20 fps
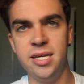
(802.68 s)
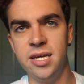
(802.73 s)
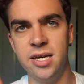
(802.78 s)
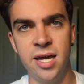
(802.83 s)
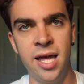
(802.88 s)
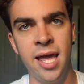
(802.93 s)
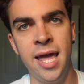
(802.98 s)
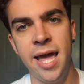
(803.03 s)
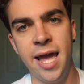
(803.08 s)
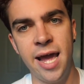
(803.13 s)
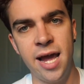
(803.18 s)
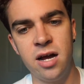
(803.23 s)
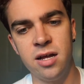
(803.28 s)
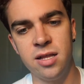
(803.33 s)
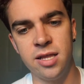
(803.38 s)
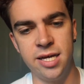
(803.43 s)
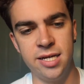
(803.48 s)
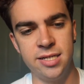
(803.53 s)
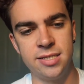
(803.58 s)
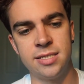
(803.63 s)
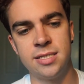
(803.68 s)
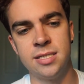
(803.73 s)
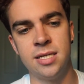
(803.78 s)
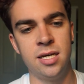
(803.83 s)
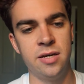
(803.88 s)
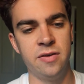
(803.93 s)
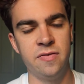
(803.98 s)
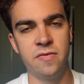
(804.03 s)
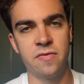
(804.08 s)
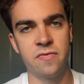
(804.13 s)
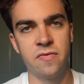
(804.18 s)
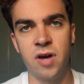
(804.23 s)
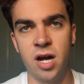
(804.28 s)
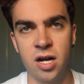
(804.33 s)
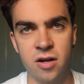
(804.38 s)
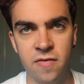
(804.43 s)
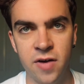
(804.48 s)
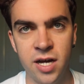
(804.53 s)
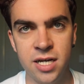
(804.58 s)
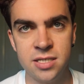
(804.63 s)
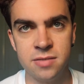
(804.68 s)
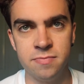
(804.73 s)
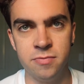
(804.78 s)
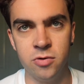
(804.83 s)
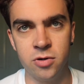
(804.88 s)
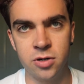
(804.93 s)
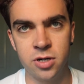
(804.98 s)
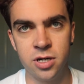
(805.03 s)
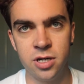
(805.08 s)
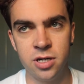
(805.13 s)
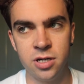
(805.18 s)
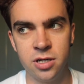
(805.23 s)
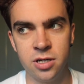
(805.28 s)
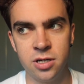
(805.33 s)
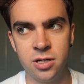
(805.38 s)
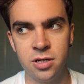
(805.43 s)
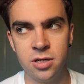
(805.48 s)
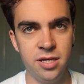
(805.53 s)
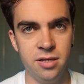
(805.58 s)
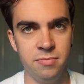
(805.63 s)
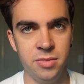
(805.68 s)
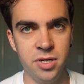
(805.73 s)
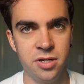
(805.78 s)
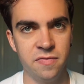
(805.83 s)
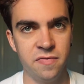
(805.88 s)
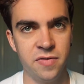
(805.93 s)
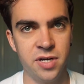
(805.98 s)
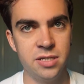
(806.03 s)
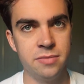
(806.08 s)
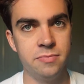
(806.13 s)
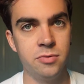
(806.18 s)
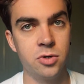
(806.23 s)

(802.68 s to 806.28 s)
media outlets? Fuck Facebook. You don't need me on